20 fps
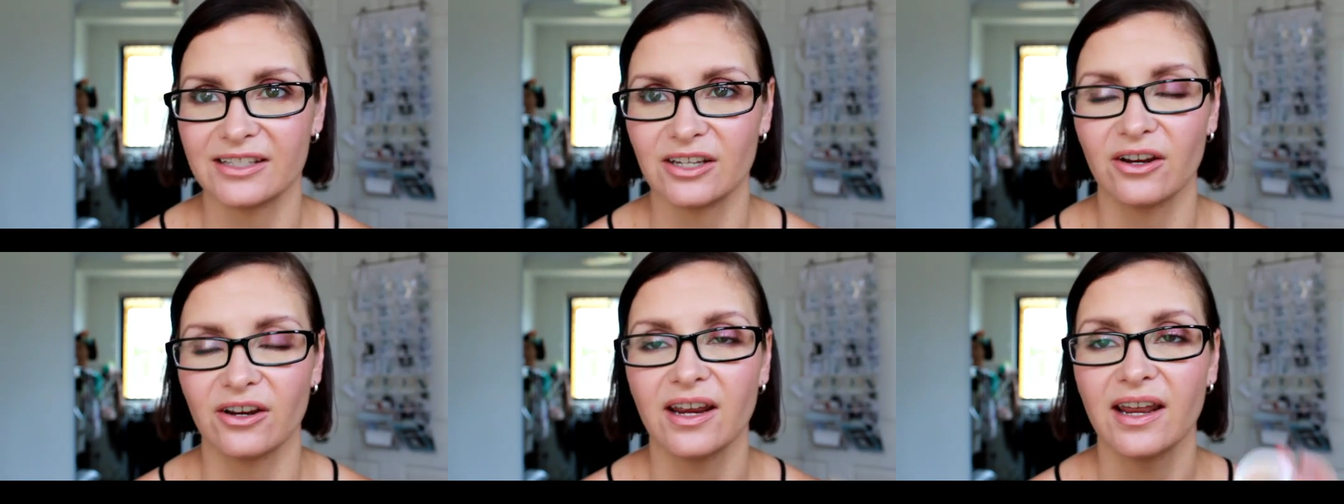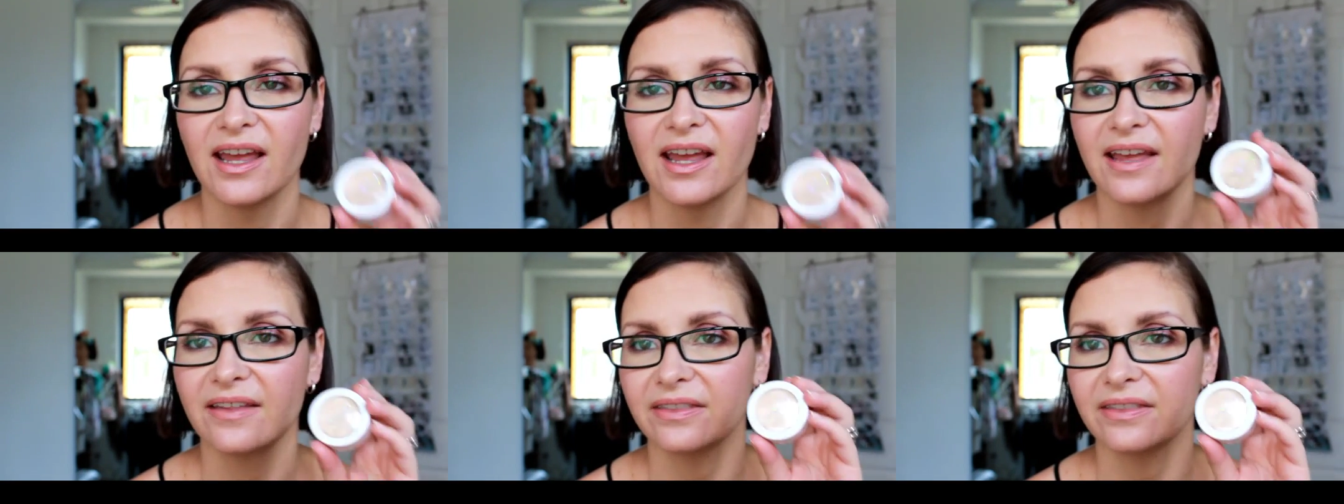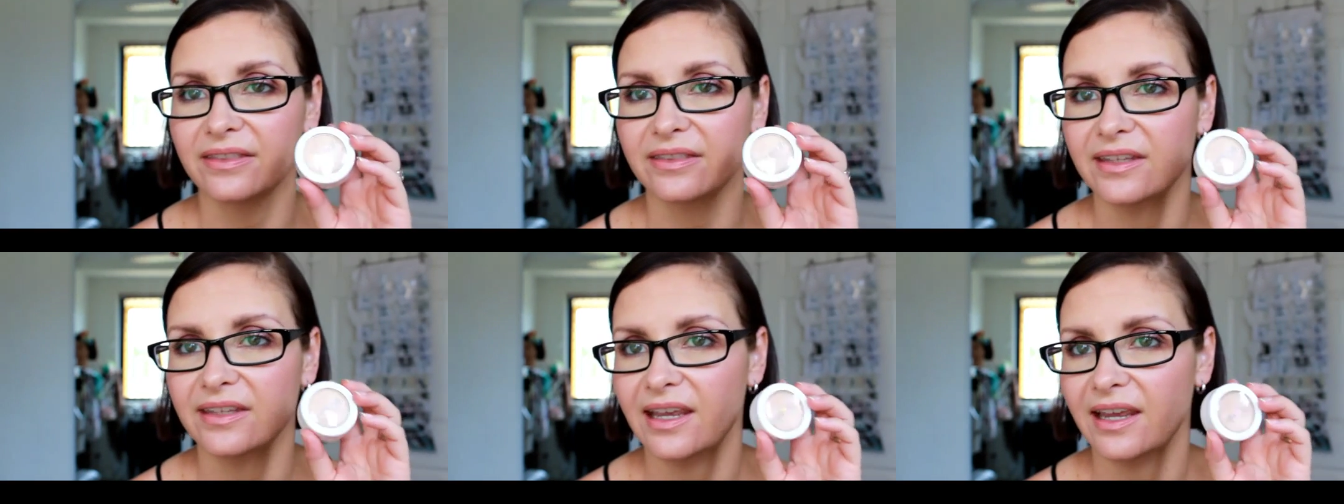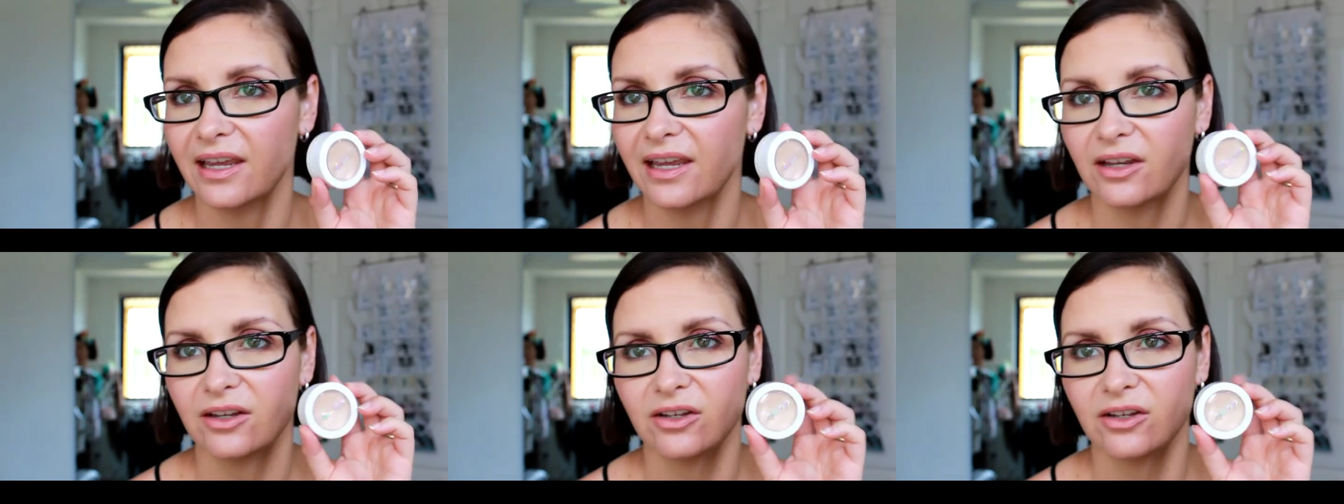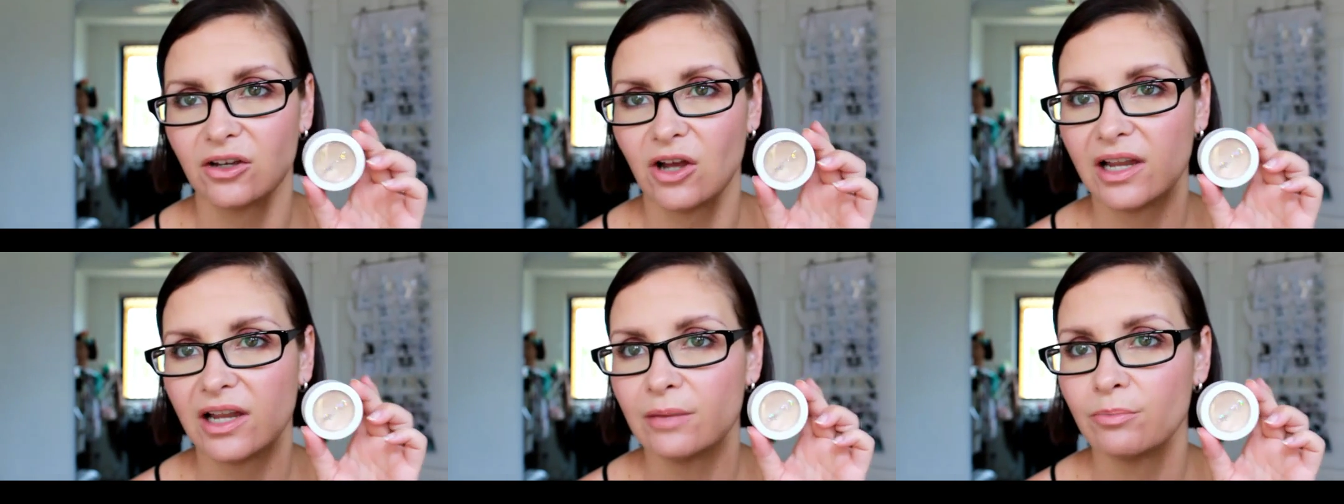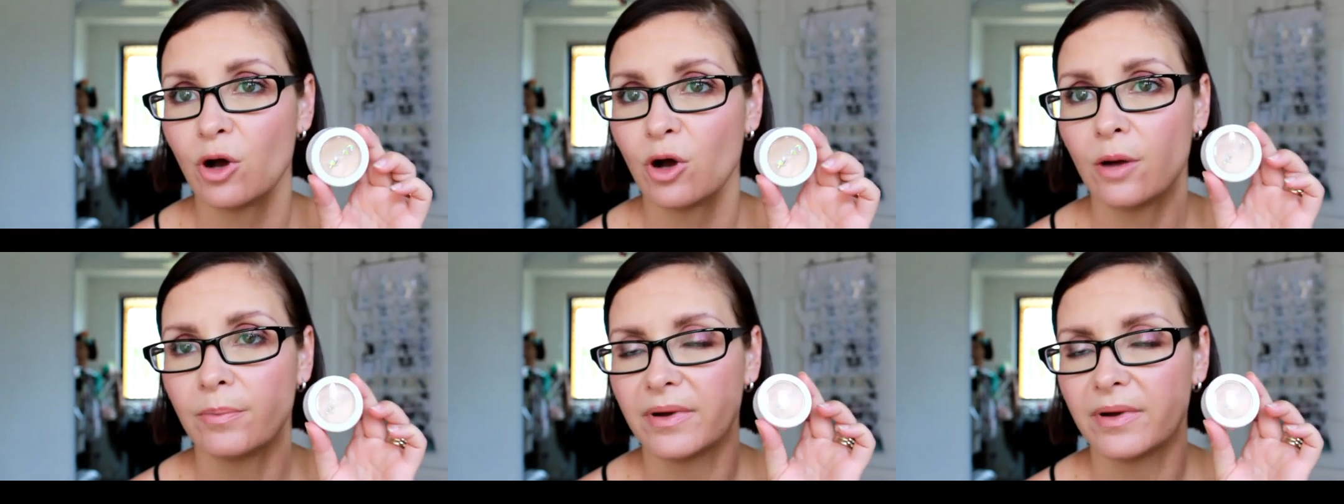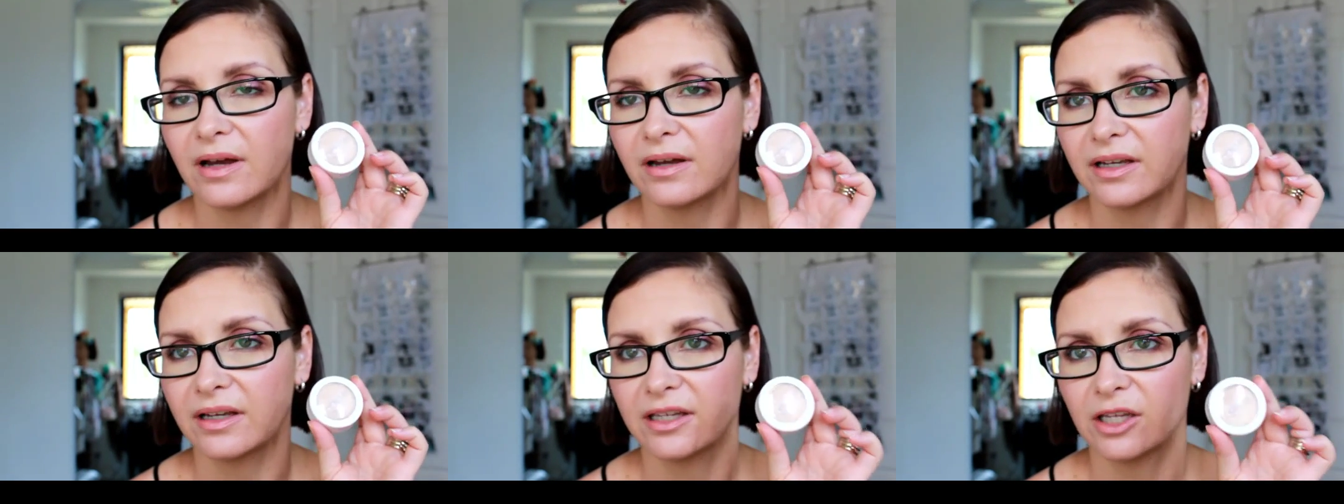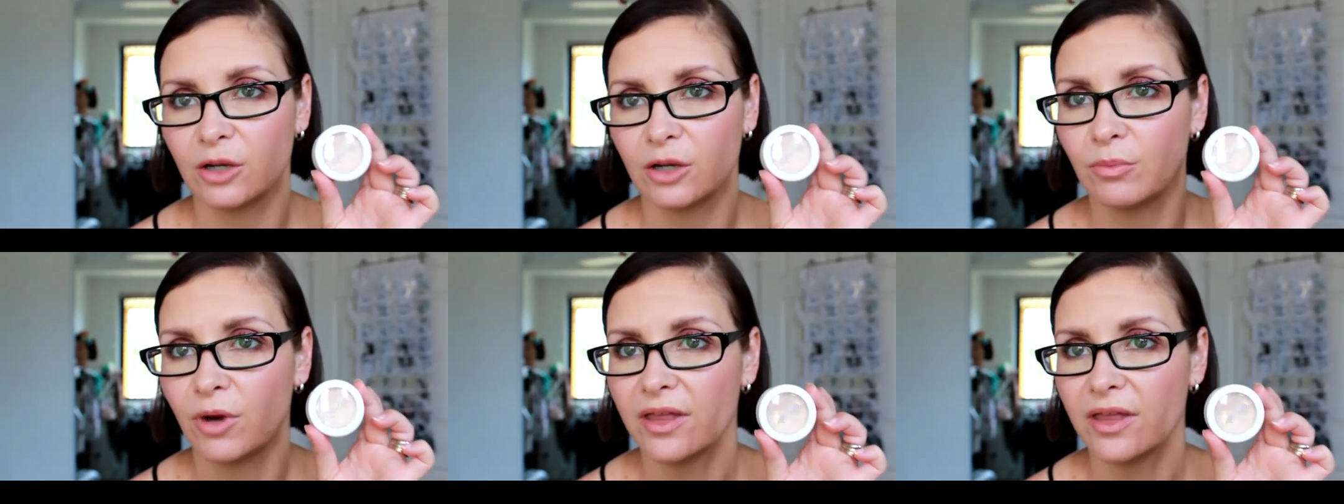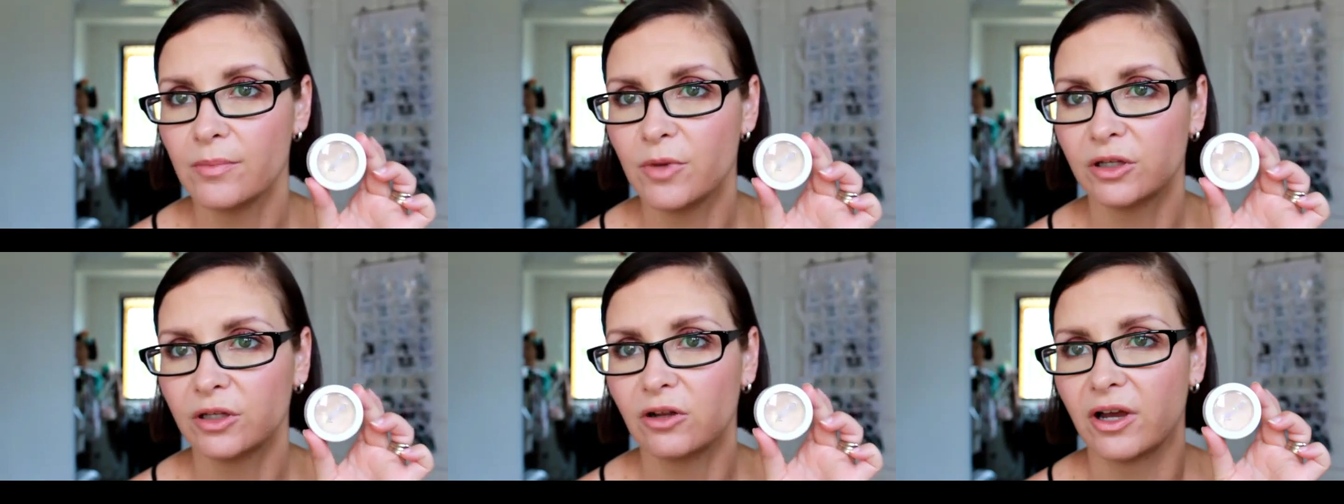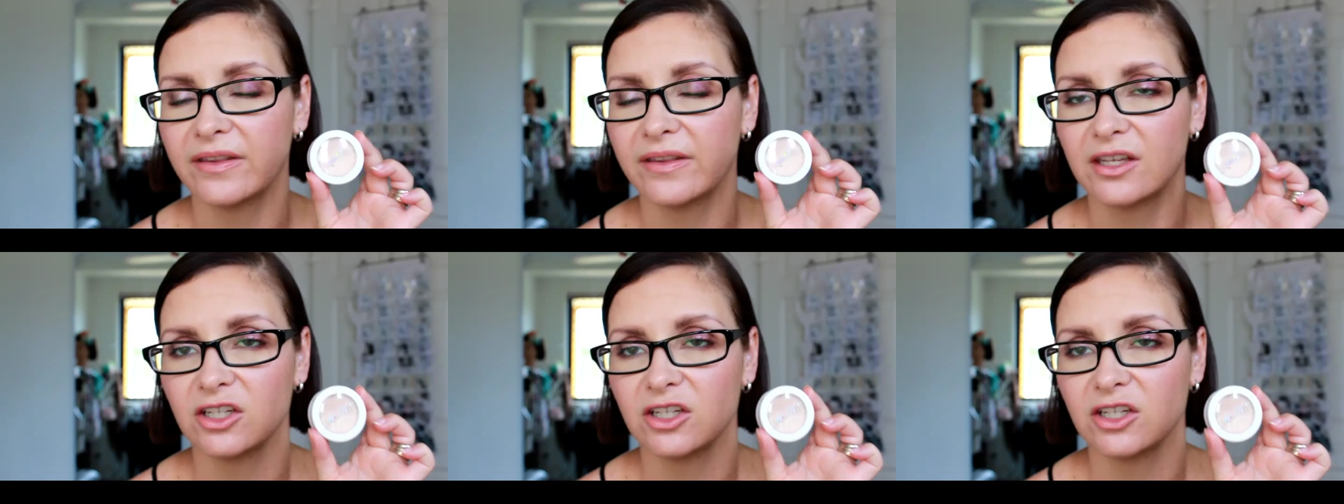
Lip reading: So yeah, Colourpop, you can buy them online.